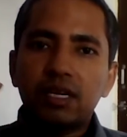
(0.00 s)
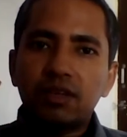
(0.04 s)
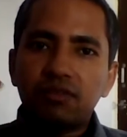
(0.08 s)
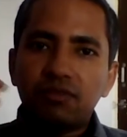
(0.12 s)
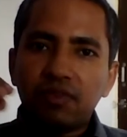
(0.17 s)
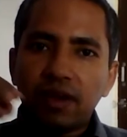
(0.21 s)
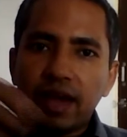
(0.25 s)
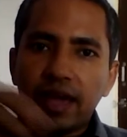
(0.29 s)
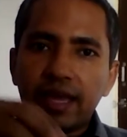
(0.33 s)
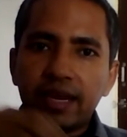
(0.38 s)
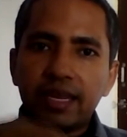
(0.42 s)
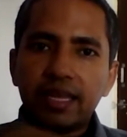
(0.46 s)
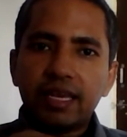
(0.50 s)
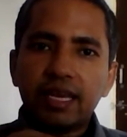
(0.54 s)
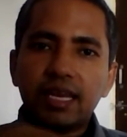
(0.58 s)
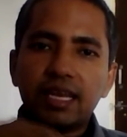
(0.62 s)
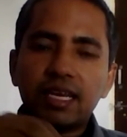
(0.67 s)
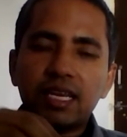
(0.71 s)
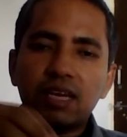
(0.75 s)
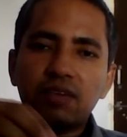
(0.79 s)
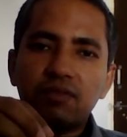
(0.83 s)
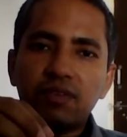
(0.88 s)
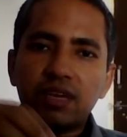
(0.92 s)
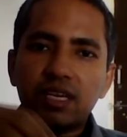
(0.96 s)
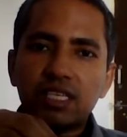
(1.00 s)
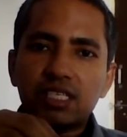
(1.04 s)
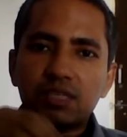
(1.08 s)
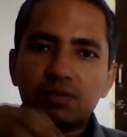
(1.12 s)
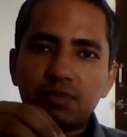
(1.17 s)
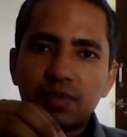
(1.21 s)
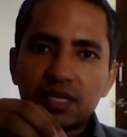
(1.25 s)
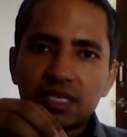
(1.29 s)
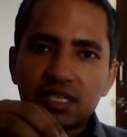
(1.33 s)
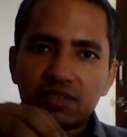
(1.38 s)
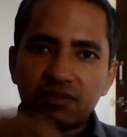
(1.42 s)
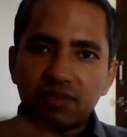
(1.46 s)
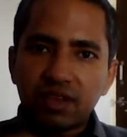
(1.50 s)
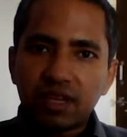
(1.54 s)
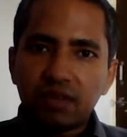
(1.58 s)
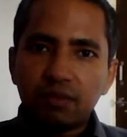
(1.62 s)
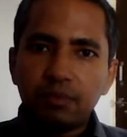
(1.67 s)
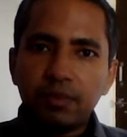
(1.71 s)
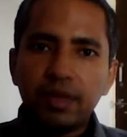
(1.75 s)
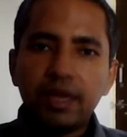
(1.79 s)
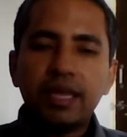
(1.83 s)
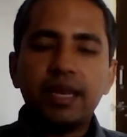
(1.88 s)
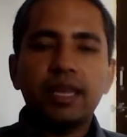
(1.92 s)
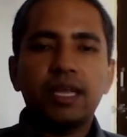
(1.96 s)
defining and giving a specific
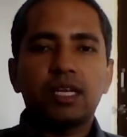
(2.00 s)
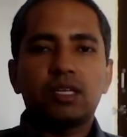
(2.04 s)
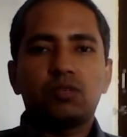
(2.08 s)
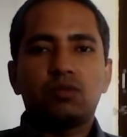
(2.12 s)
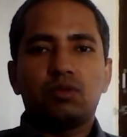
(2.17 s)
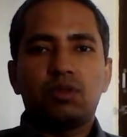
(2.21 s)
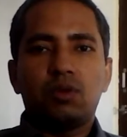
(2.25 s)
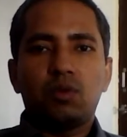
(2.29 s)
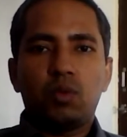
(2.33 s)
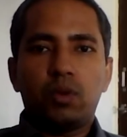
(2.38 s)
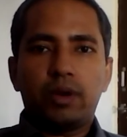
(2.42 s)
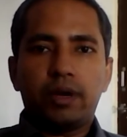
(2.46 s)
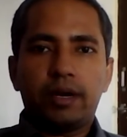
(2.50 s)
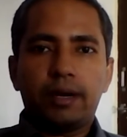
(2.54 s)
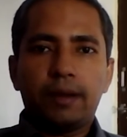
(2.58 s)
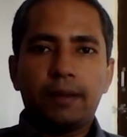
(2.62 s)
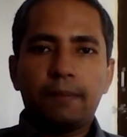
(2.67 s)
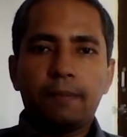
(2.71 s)
meaning to the word.